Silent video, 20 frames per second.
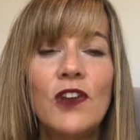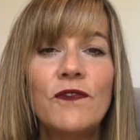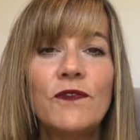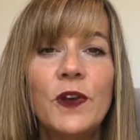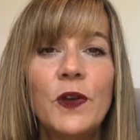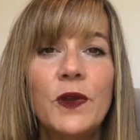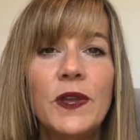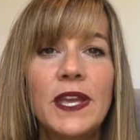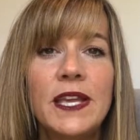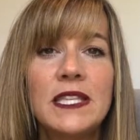
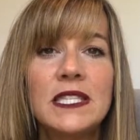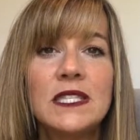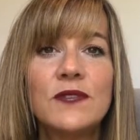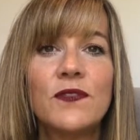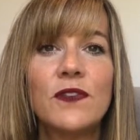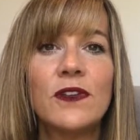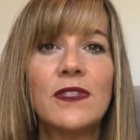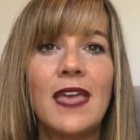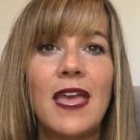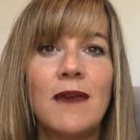focus
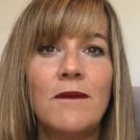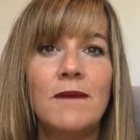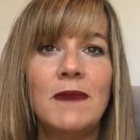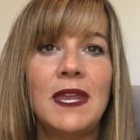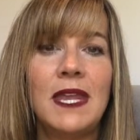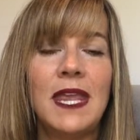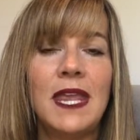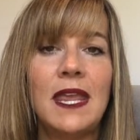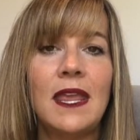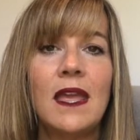for that
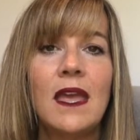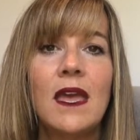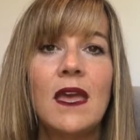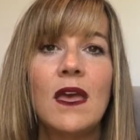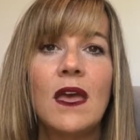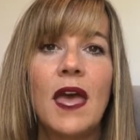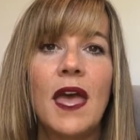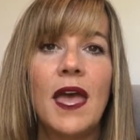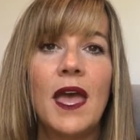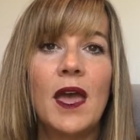many
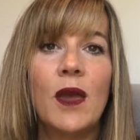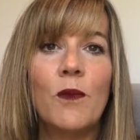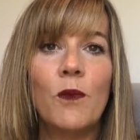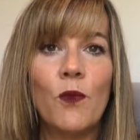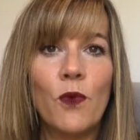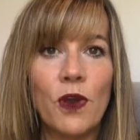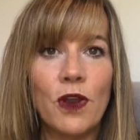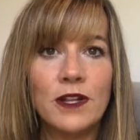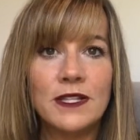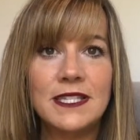
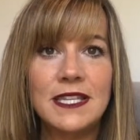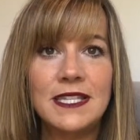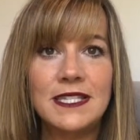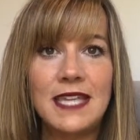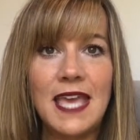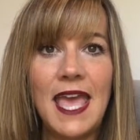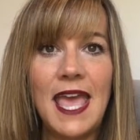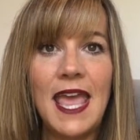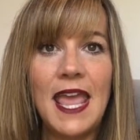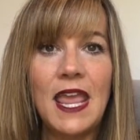words a
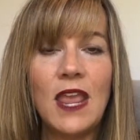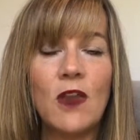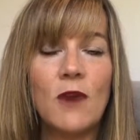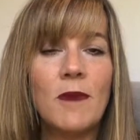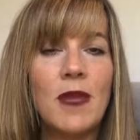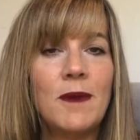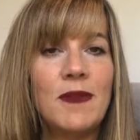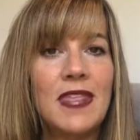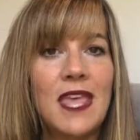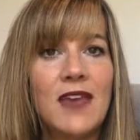day, or
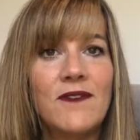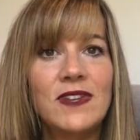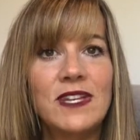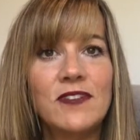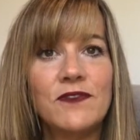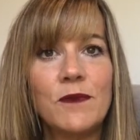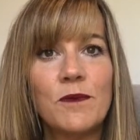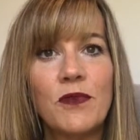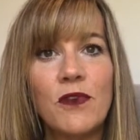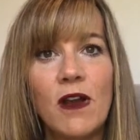maybe they have a
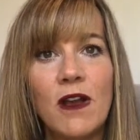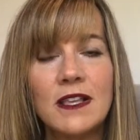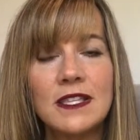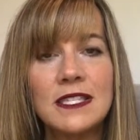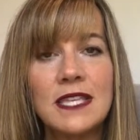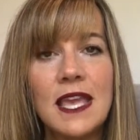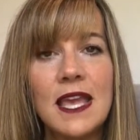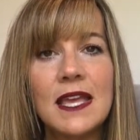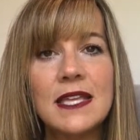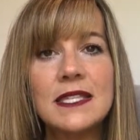different
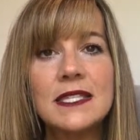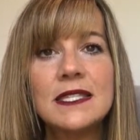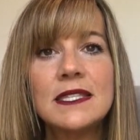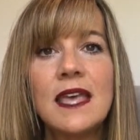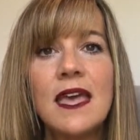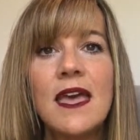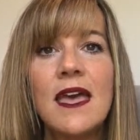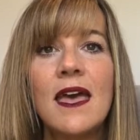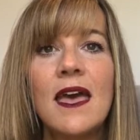process.